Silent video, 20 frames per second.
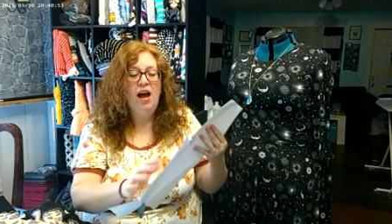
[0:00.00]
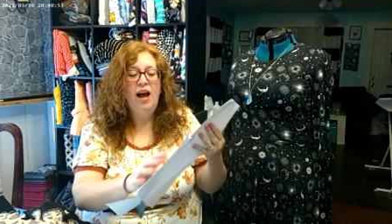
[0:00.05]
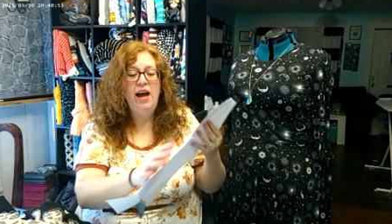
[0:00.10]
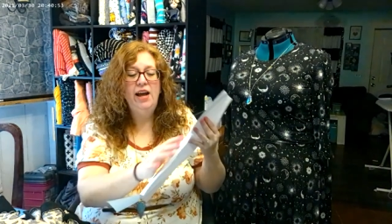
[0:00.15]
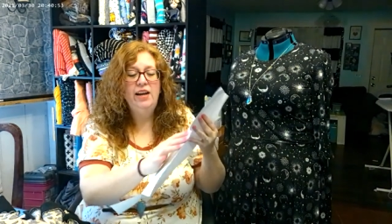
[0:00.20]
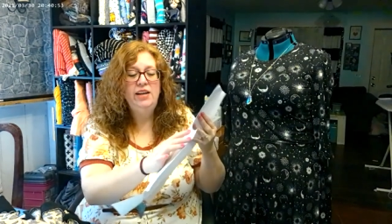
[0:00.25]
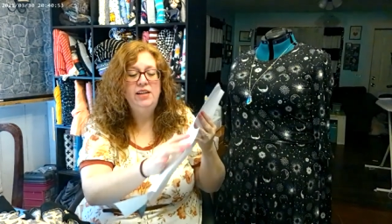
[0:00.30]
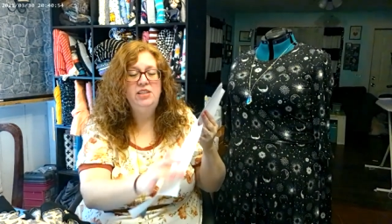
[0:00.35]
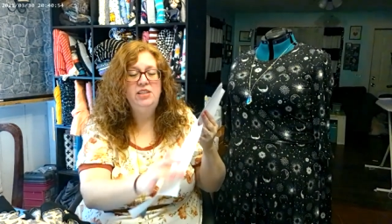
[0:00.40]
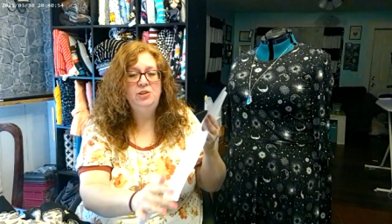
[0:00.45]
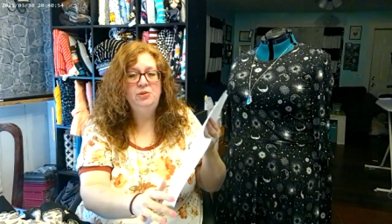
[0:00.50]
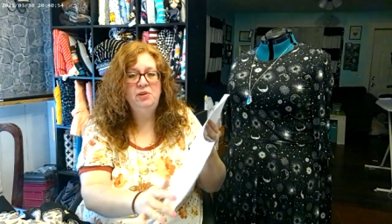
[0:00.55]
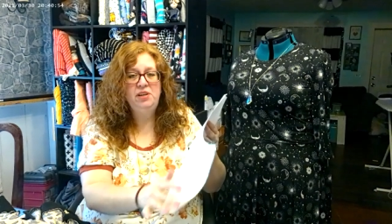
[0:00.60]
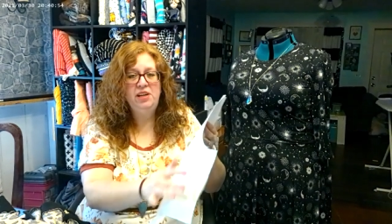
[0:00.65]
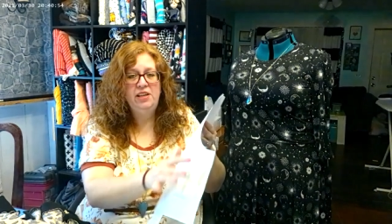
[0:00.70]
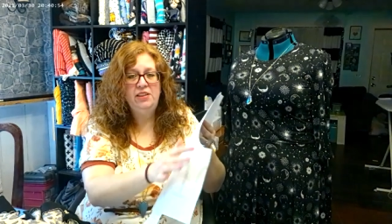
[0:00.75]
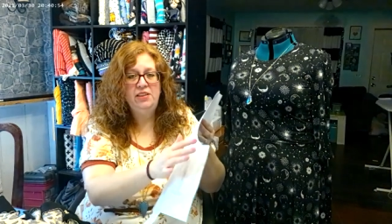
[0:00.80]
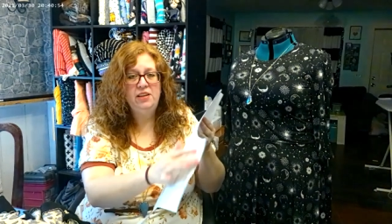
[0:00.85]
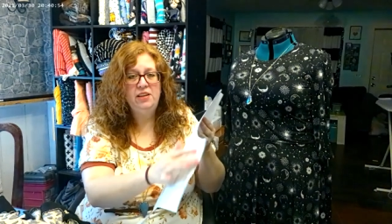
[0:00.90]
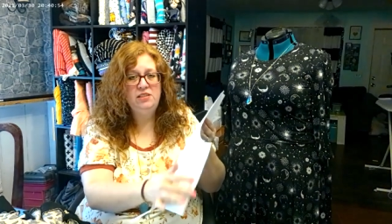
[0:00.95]
I didn't do
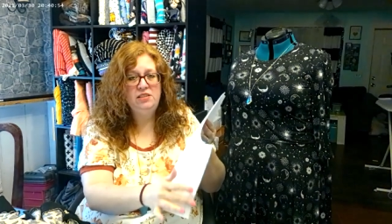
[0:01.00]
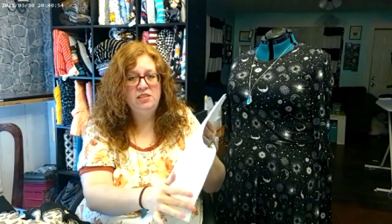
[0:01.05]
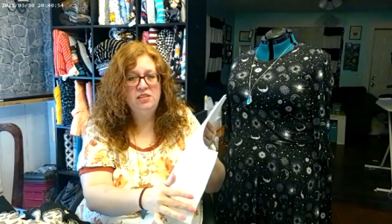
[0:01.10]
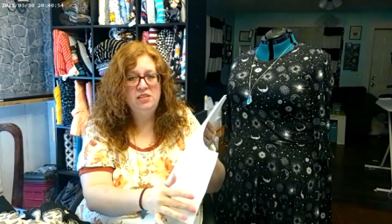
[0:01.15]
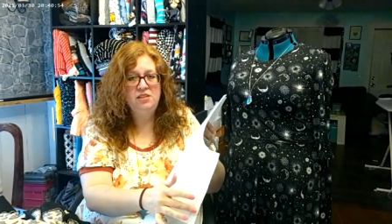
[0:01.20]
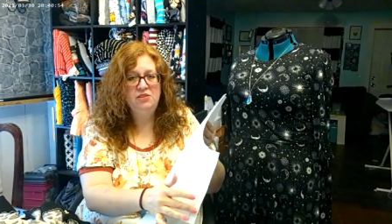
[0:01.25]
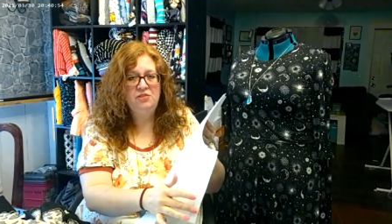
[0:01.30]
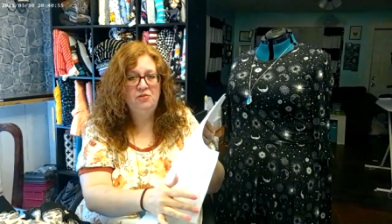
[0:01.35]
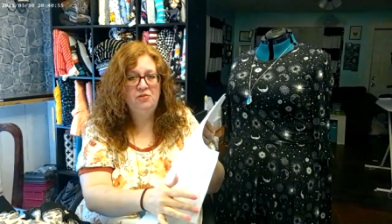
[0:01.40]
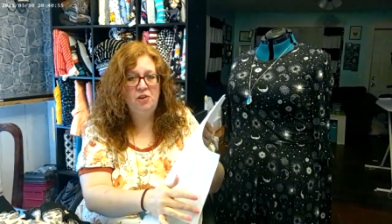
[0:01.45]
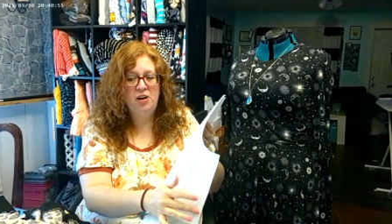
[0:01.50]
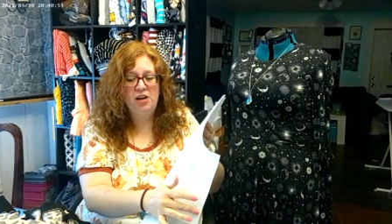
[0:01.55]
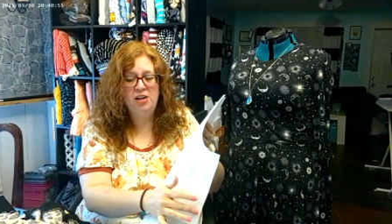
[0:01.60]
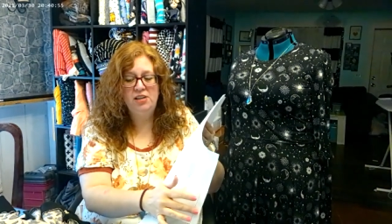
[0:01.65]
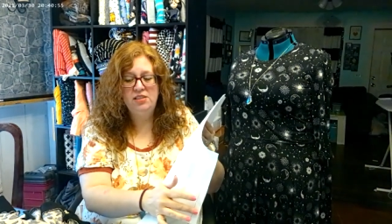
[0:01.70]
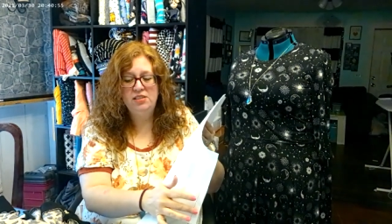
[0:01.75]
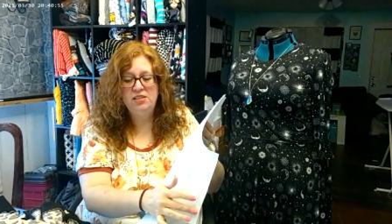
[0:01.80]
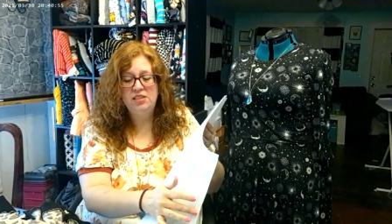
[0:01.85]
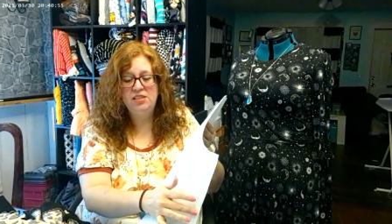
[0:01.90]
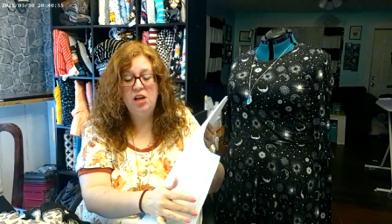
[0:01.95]
anything to the
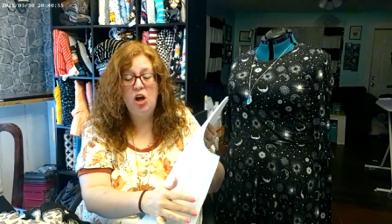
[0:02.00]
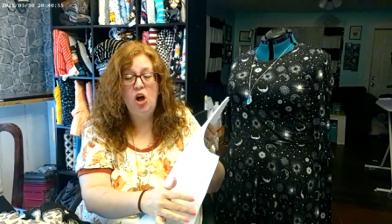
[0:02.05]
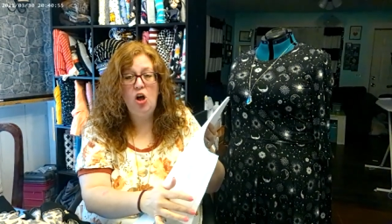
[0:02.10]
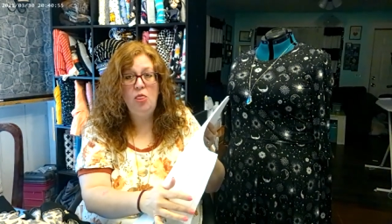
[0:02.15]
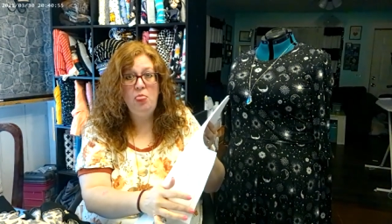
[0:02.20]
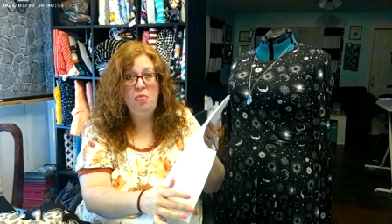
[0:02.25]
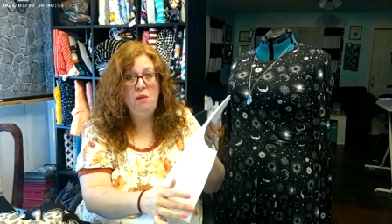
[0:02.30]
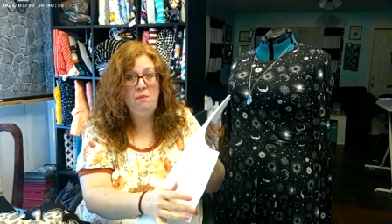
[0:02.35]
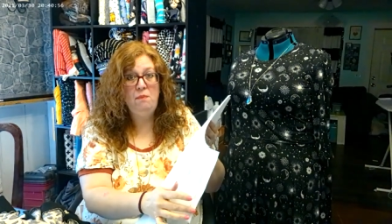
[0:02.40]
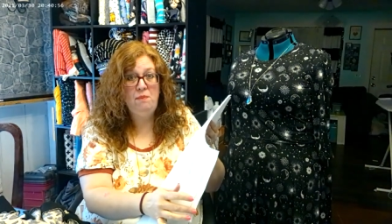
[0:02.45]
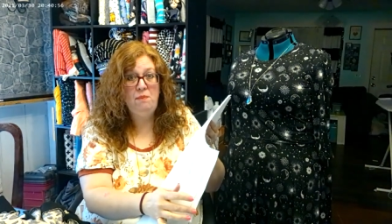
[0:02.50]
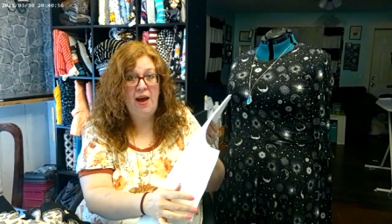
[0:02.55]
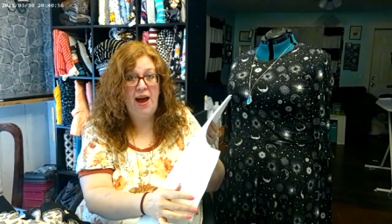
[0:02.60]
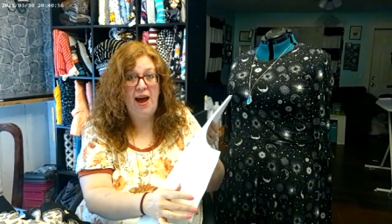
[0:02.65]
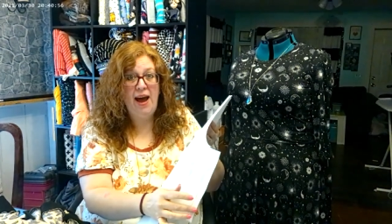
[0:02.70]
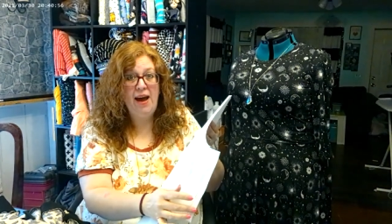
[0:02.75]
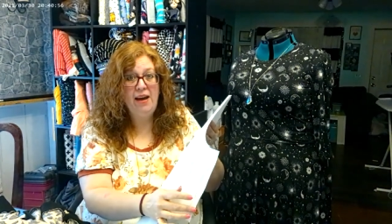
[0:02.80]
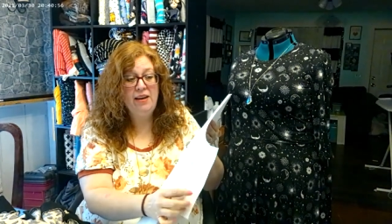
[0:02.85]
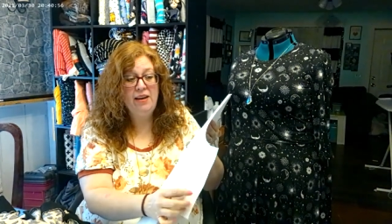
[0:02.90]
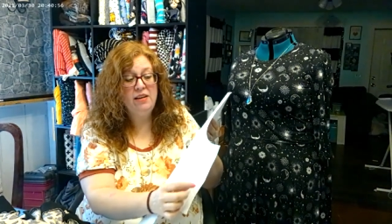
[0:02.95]
front. On the
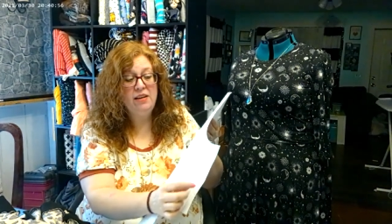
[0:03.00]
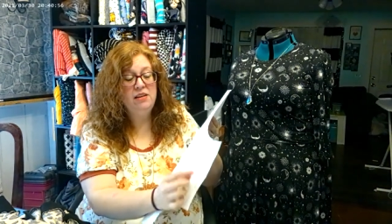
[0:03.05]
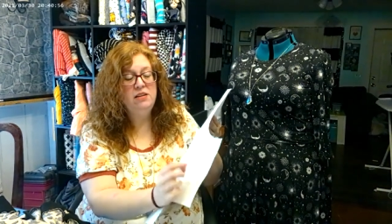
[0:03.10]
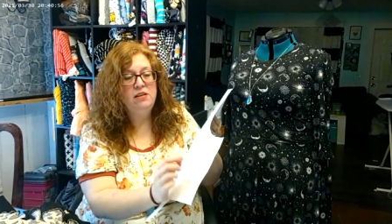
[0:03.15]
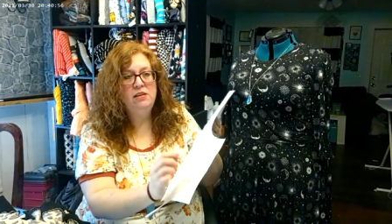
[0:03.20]
back,